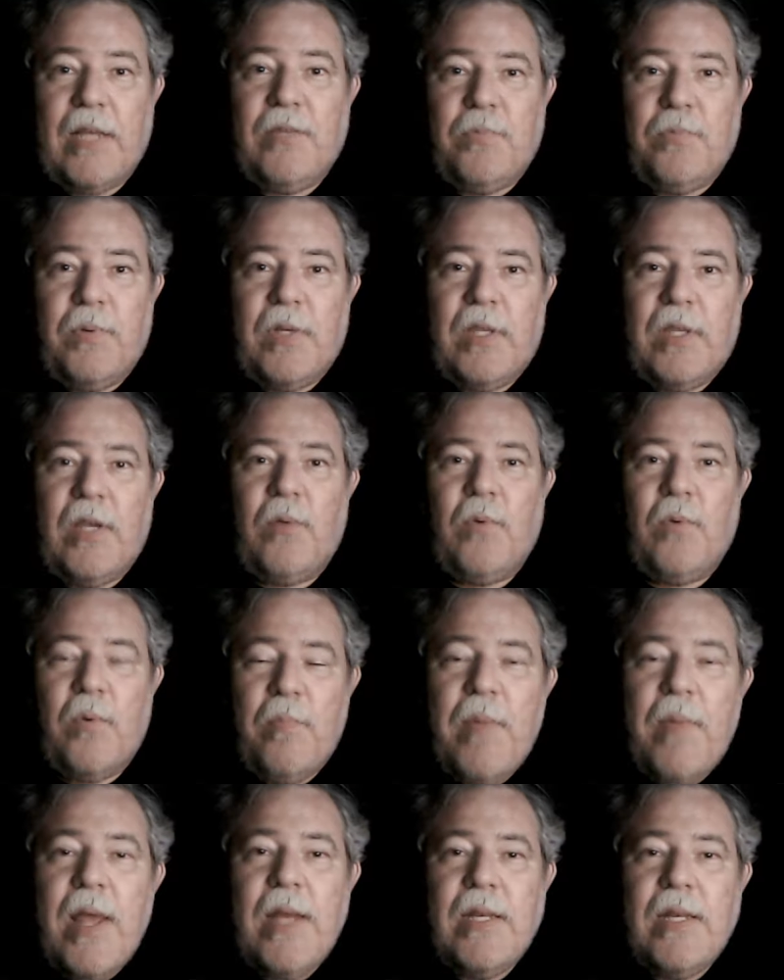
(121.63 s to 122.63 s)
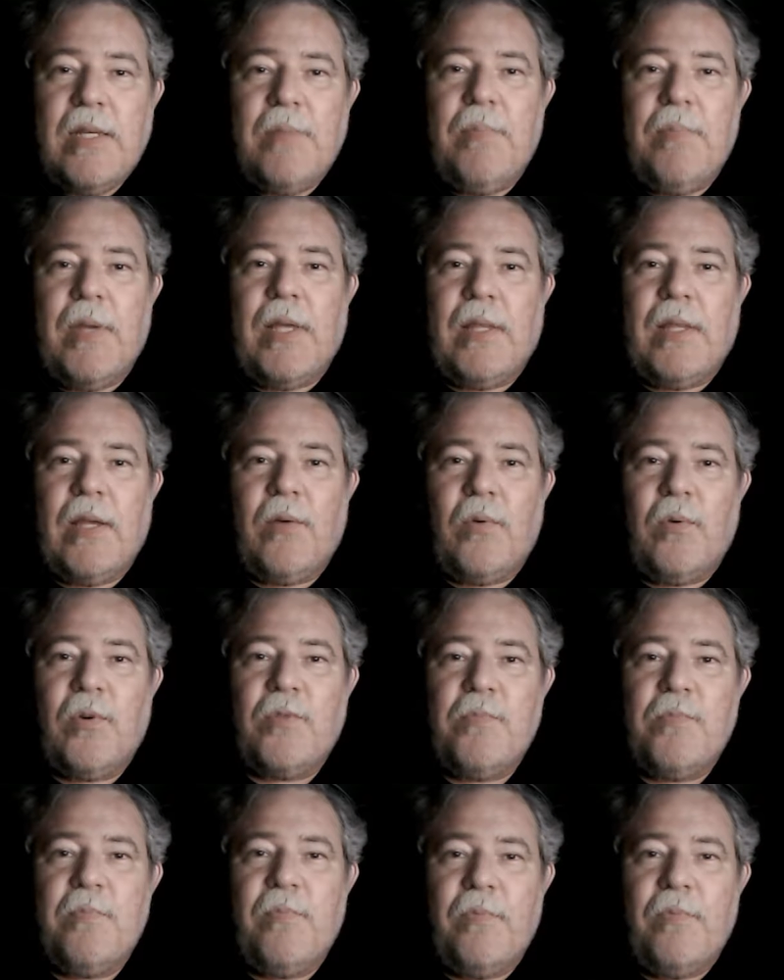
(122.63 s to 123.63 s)
what they were meant to be. They were
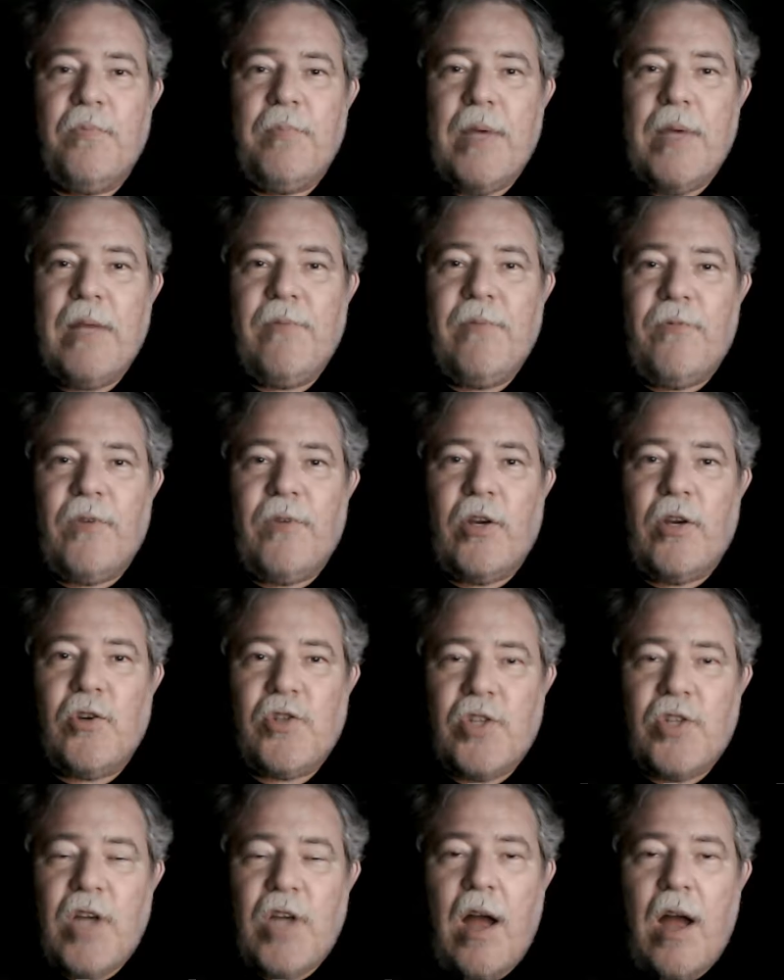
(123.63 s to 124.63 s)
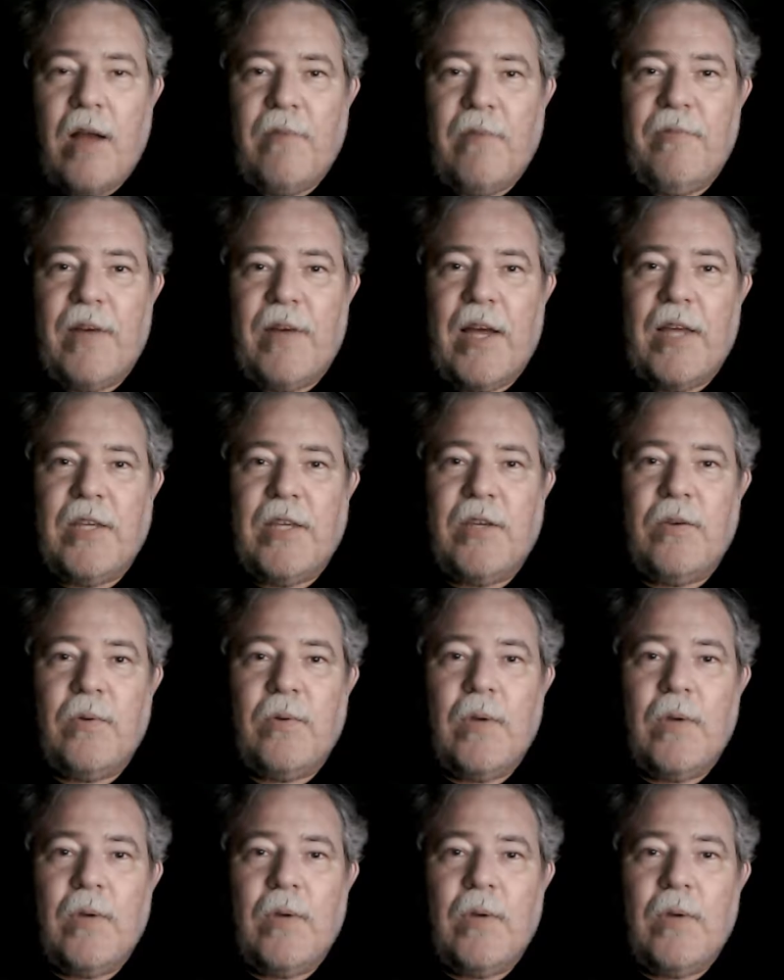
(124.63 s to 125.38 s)
meant for their shock value.